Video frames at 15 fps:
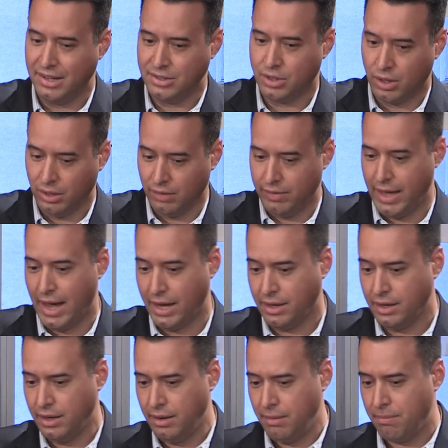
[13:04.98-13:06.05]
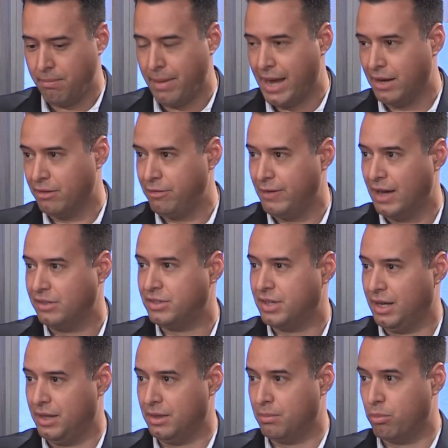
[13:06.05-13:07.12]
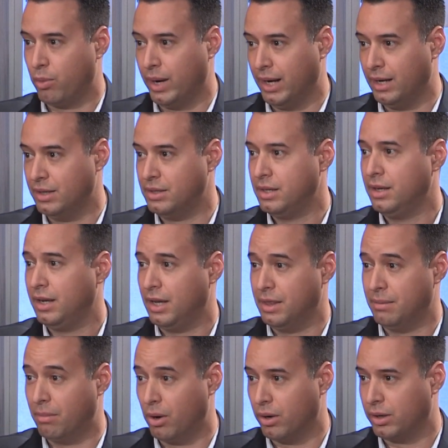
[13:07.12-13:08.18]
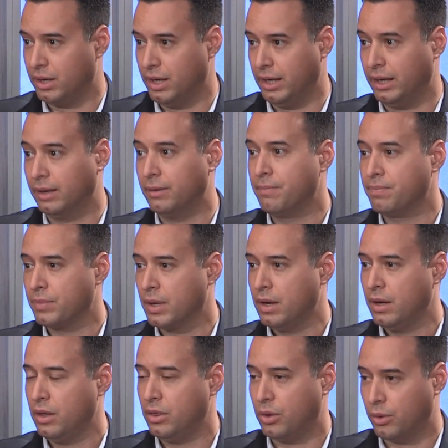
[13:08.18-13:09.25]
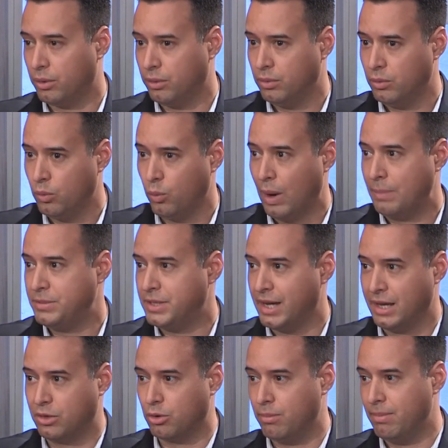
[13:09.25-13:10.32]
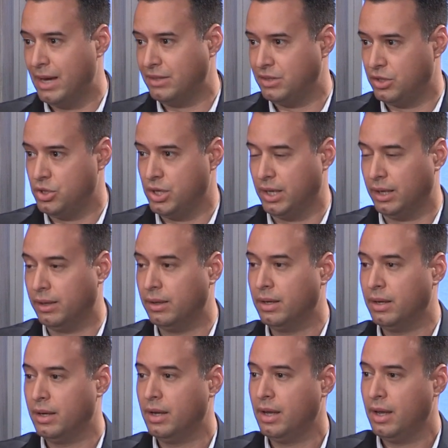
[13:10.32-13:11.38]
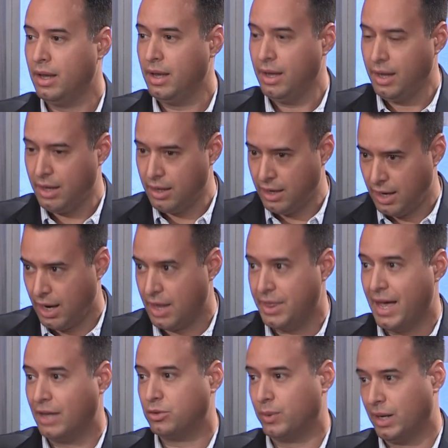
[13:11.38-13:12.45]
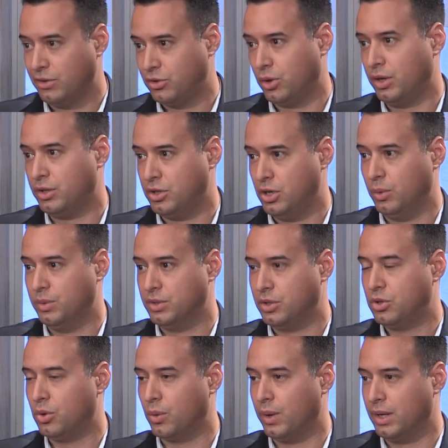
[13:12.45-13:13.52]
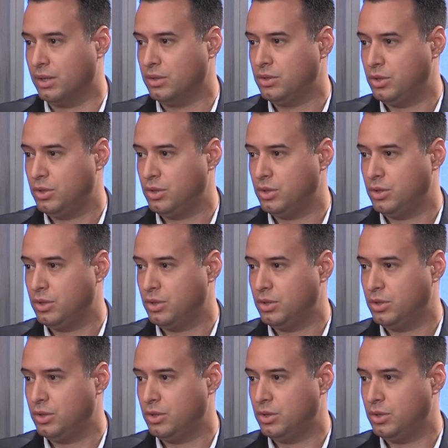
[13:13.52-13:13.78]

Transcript: does all of that manifest in the brand, in the marketing, their website, their messaging. And that's what I started to do with Zatori in